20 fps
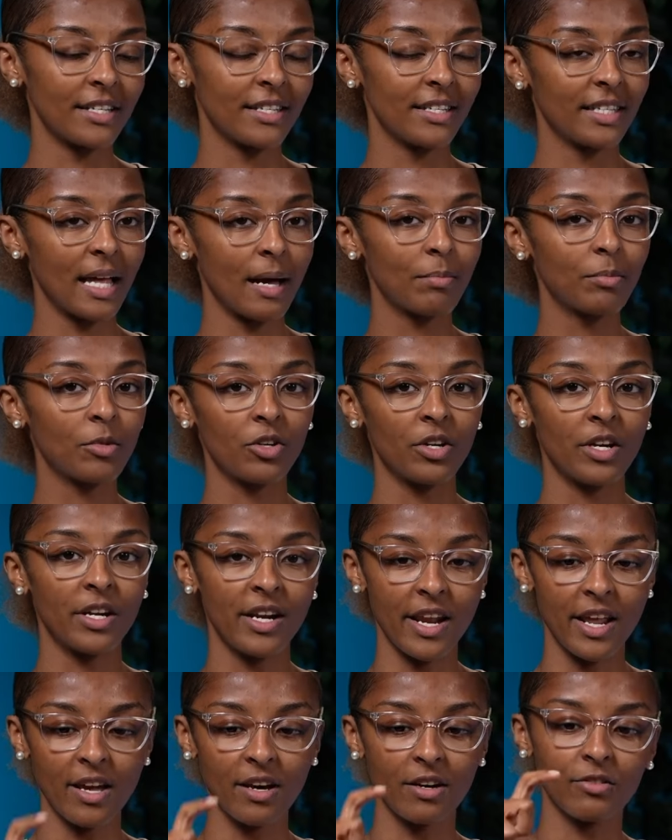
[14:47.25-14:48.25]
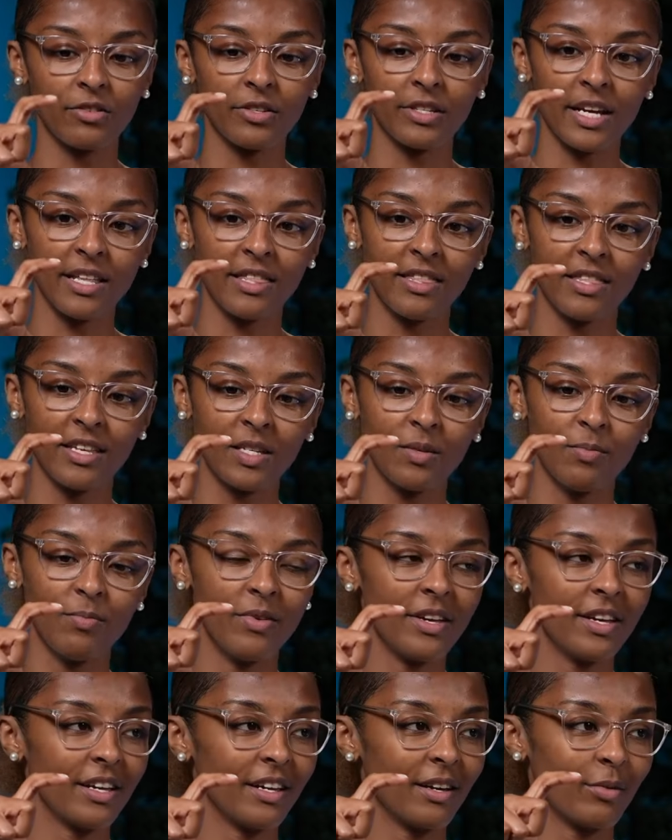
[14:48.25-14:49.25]
I stepped on a nail. It was like this
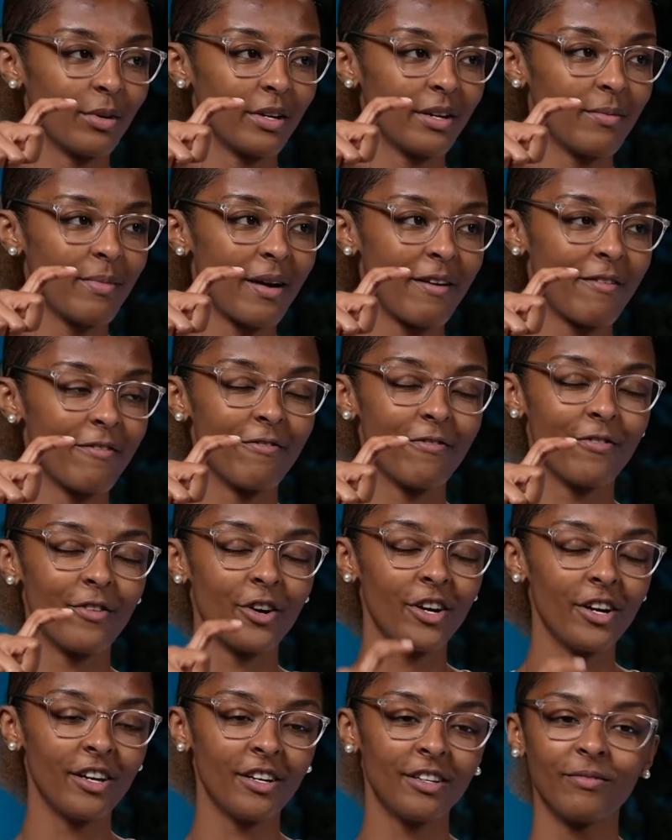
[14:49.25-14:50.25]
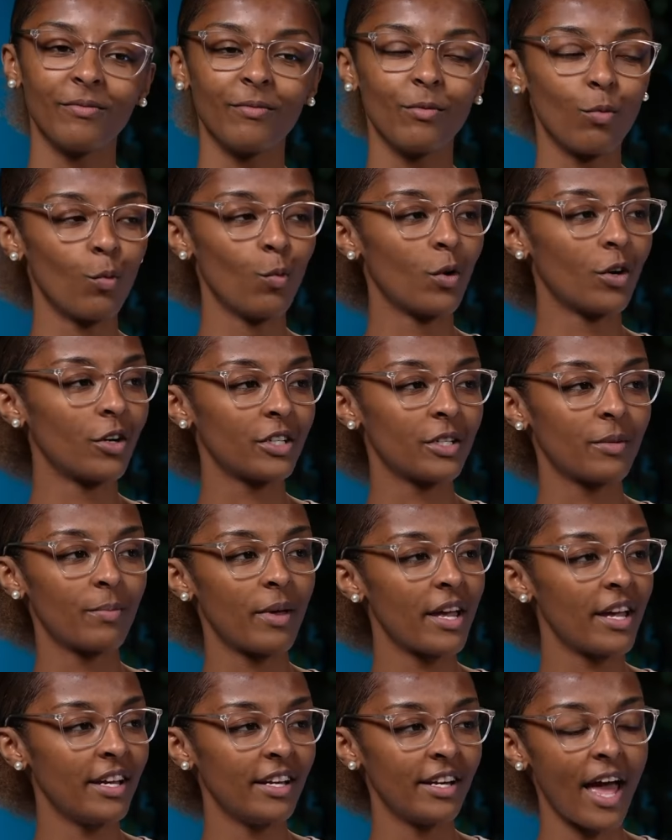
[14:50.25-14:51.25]
big. It went in my foot. Worst
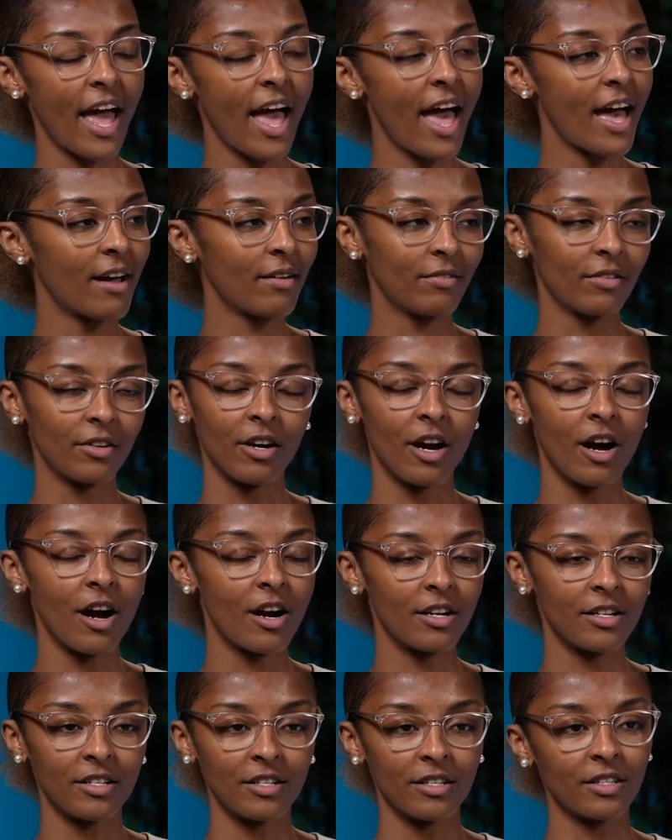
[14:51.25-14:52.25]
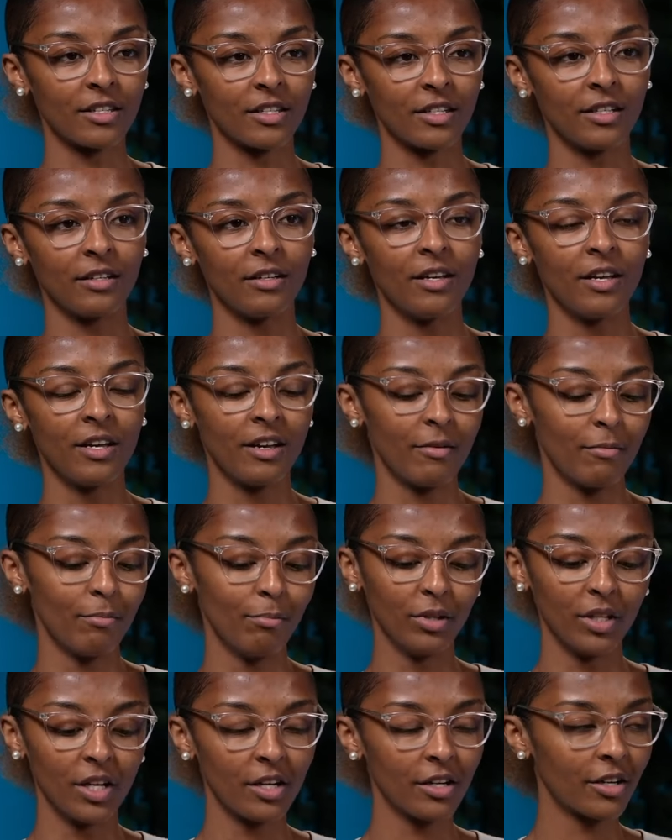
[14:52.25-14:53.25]
pain ever, honestly.
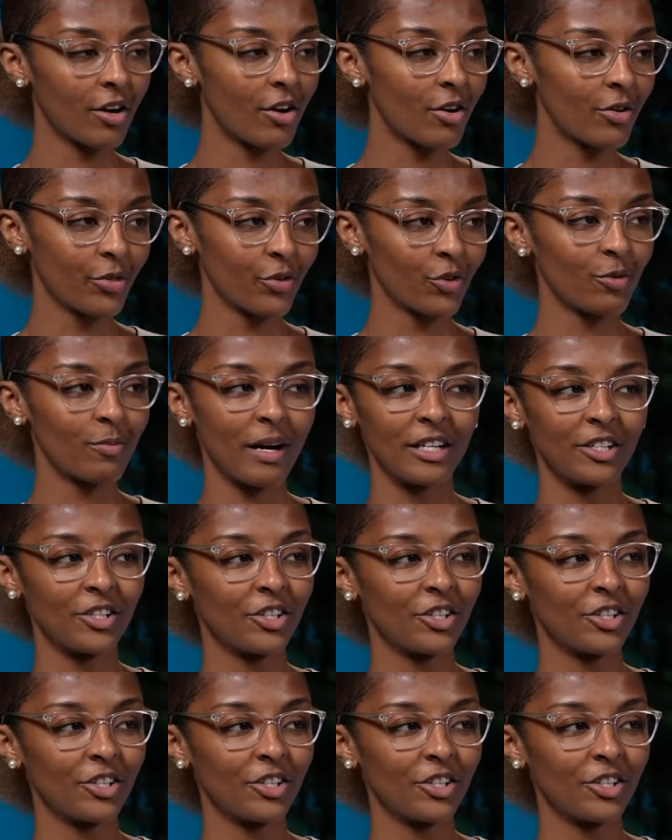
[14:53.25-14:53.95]
blood all through my